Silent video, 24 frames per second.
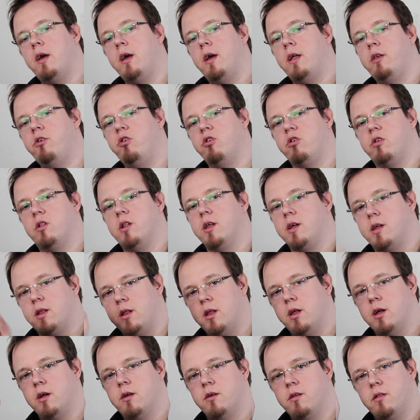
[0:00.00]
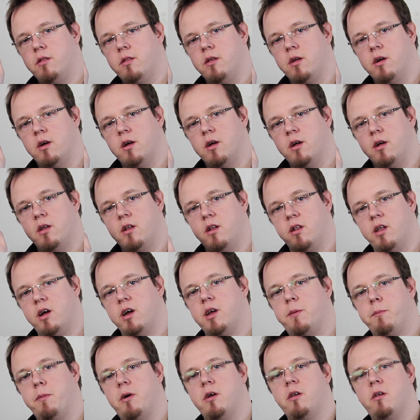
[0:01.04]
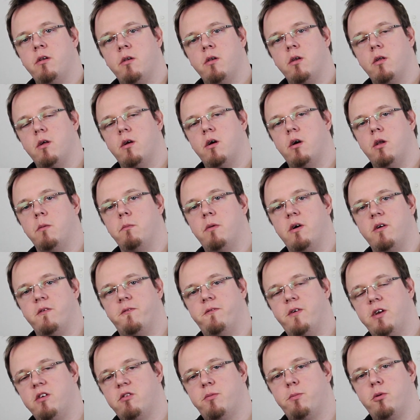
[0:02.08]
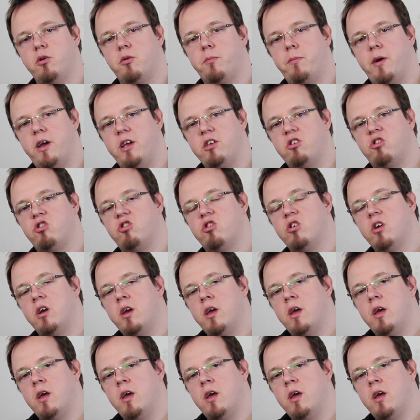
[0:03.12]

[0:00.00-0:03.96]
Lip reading: and you click the like button on my Facebook page,